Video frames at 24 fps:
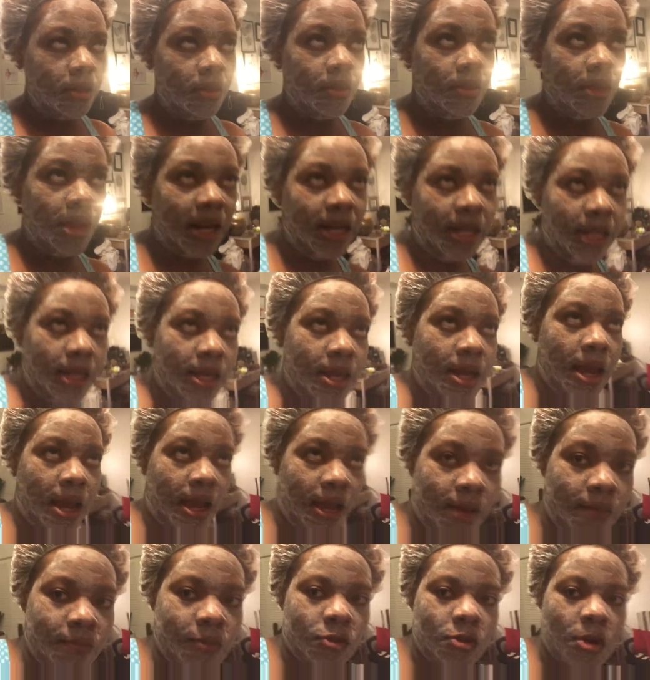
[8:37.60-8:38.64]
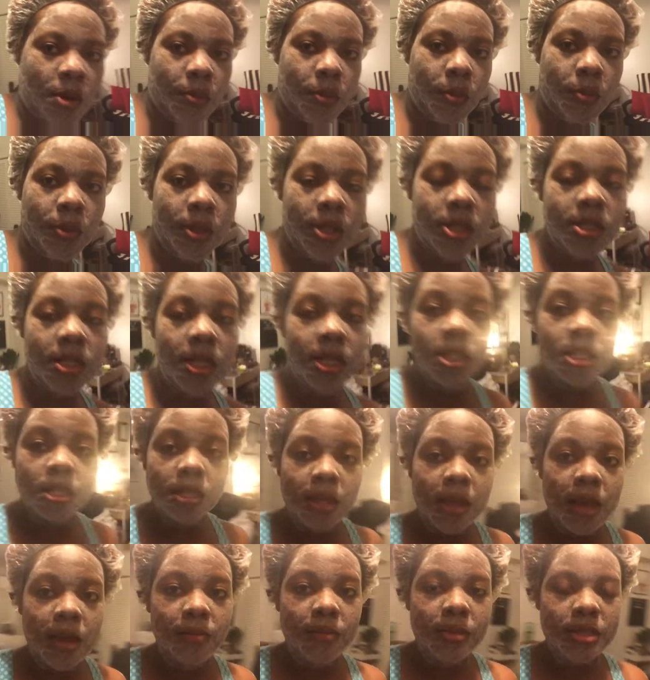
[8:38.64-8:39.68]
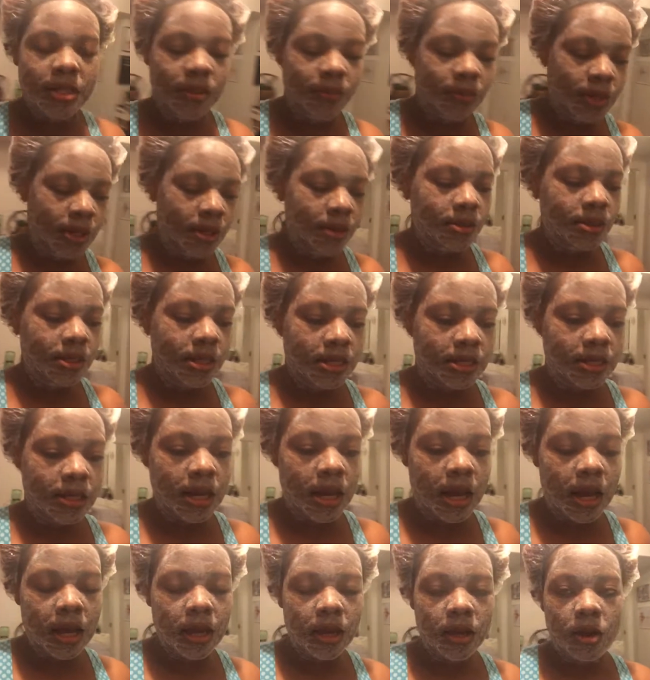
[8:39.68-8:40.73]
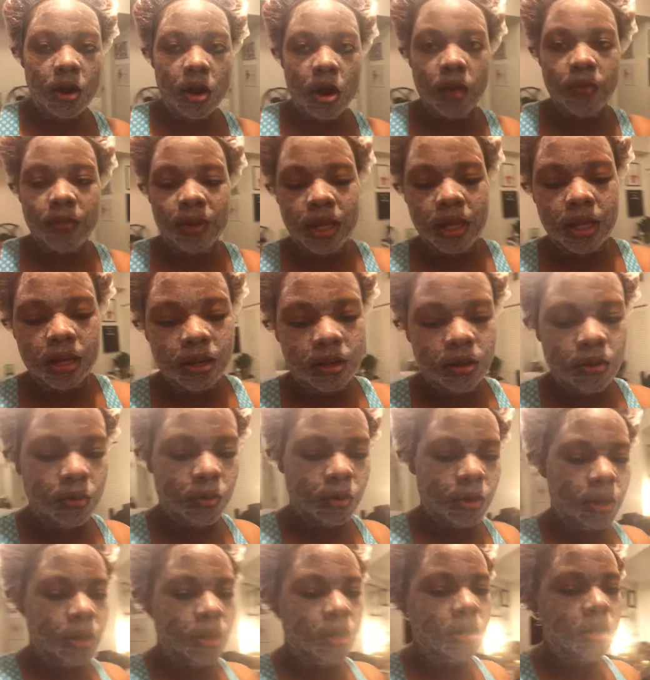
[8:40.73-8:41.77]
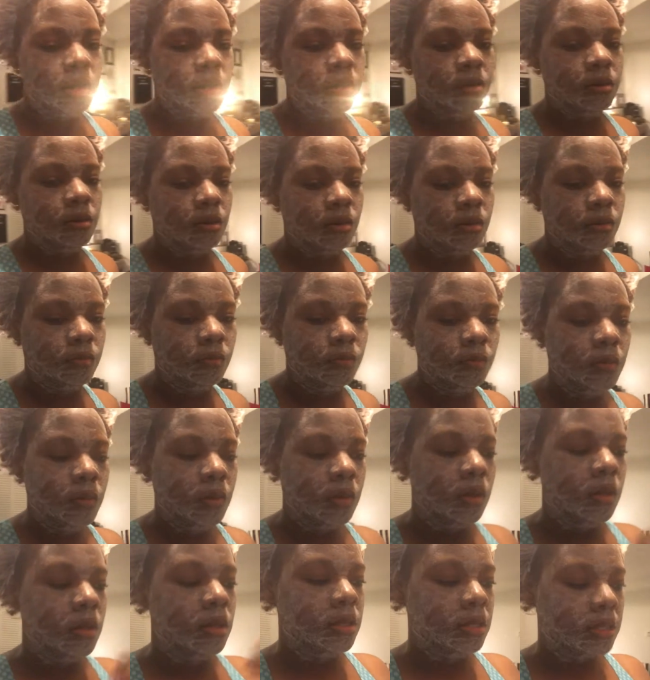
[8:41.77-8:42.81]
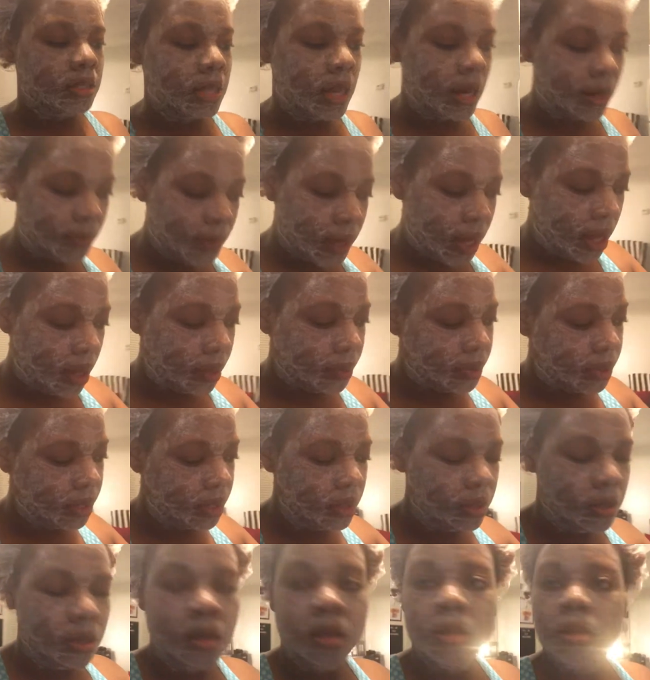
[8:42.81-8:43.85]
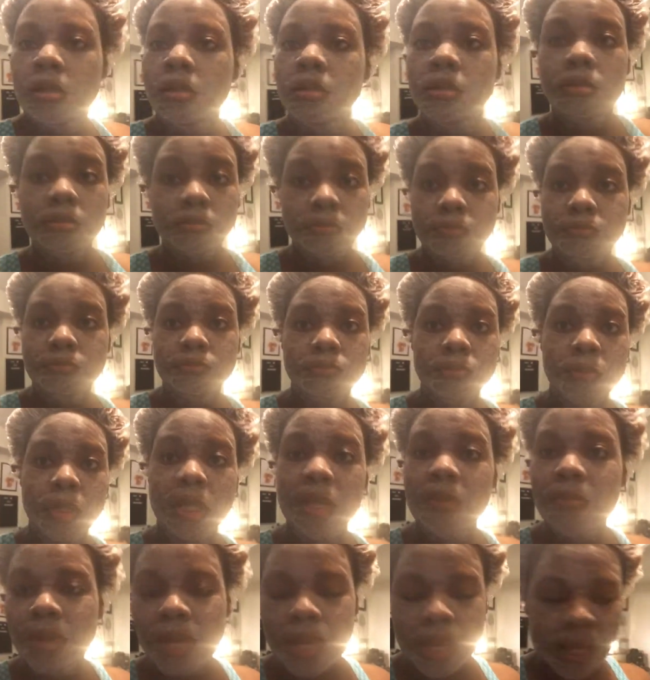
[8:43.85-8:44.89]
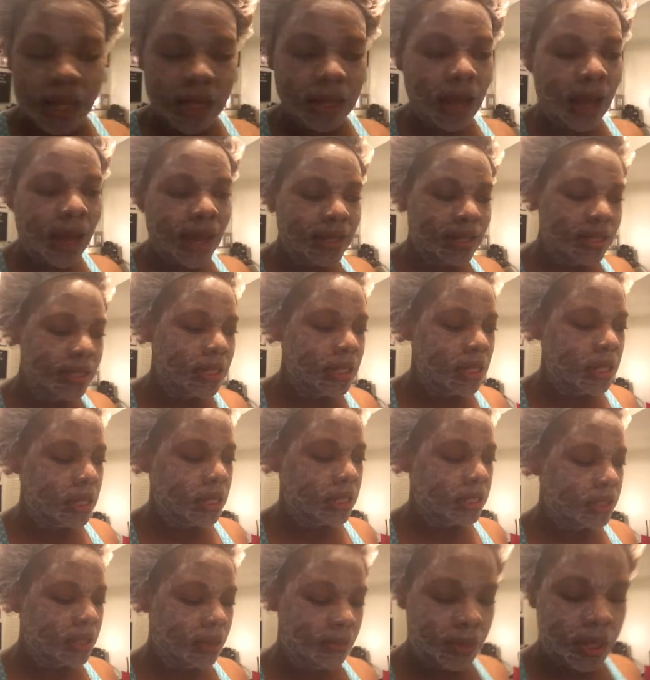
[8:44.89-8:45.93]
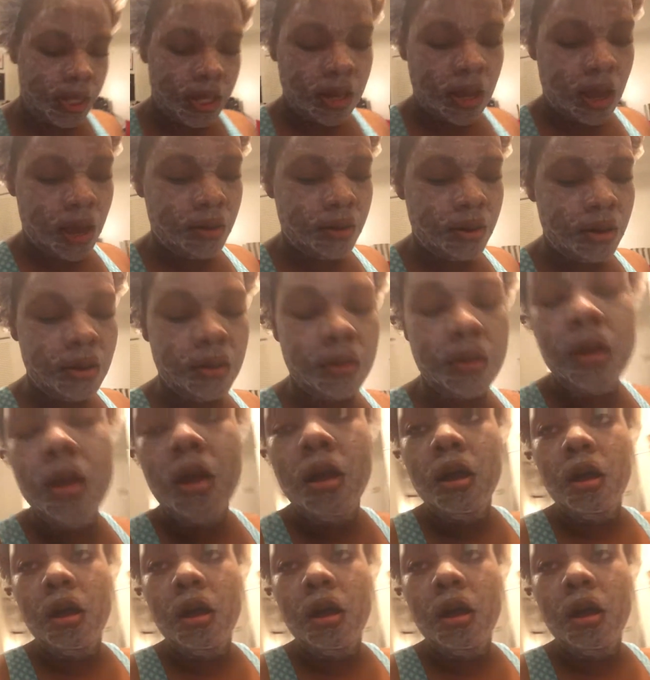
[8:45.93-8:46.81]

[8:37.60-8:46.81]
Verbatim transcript: they didn't have the tropical punch, they should have gave me something else that's not carbonated or, you know, it's not a pop. Lemonade, iced tea, something, I don't know.